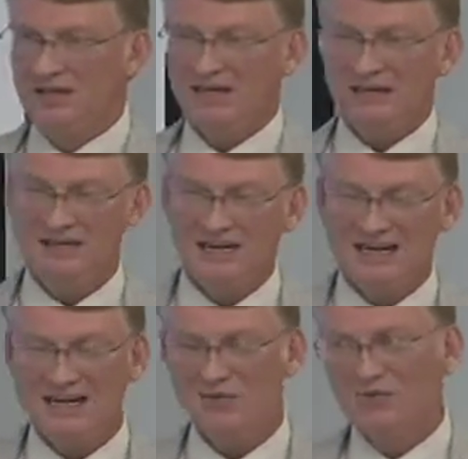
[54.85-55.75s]
And he said,
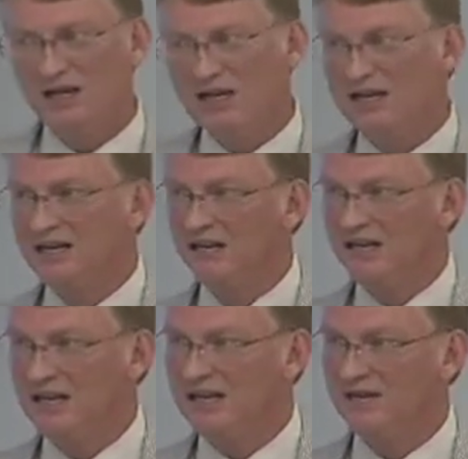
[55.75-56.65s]
and I really need to
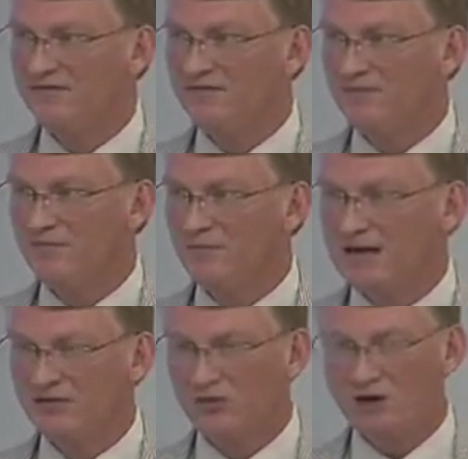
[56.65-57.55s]
leave
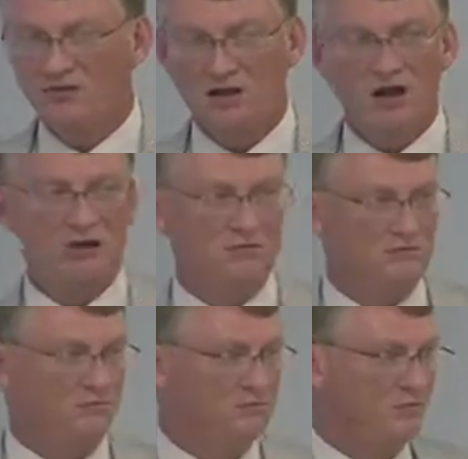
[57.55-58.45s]
by 12 o'clock
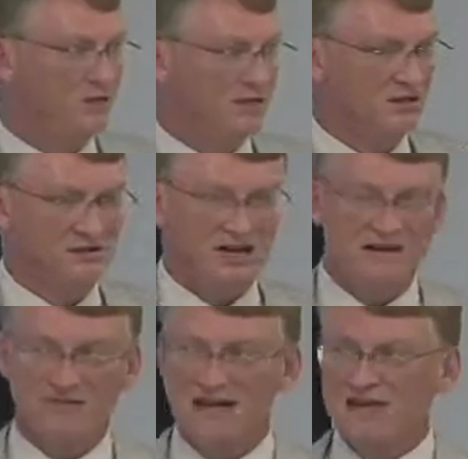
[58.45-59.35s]
because
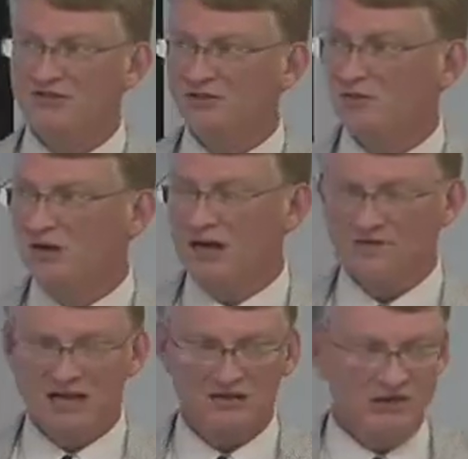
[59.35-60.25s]
I've got
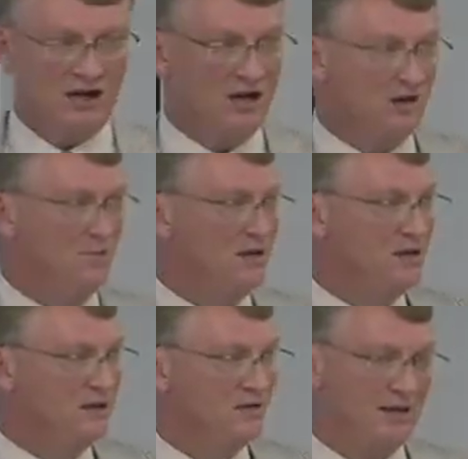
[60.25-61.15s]
a job
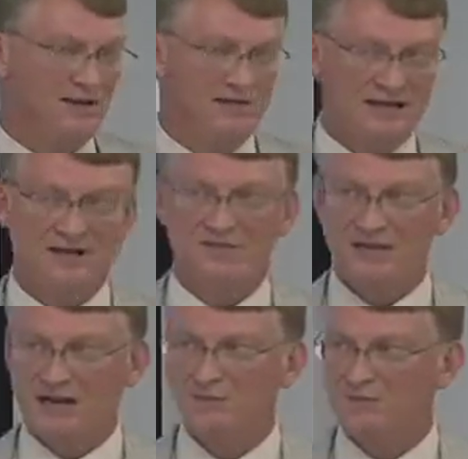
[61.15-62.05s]
that
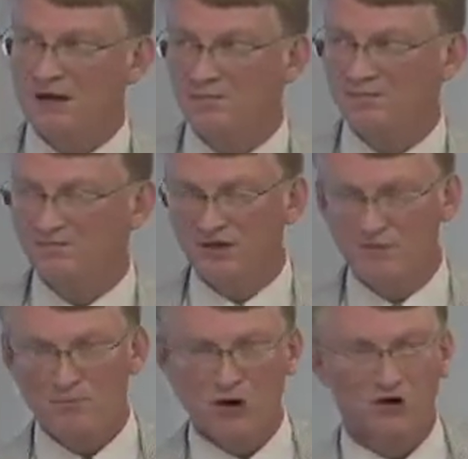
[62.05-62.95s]
I'm
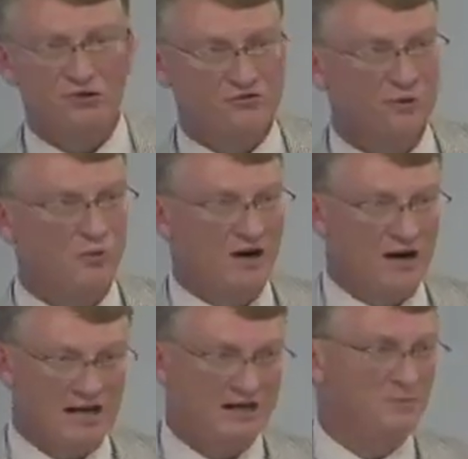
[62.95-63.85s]
flipping burgers somewhere
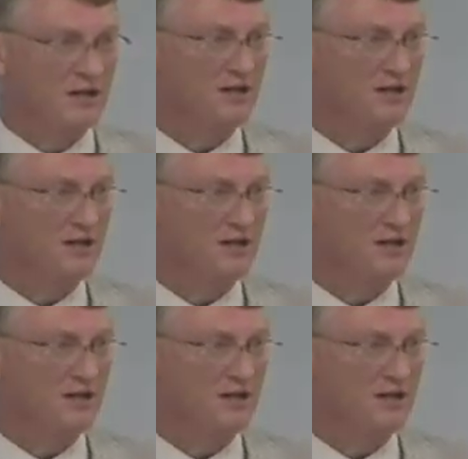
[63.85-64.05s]
and I need to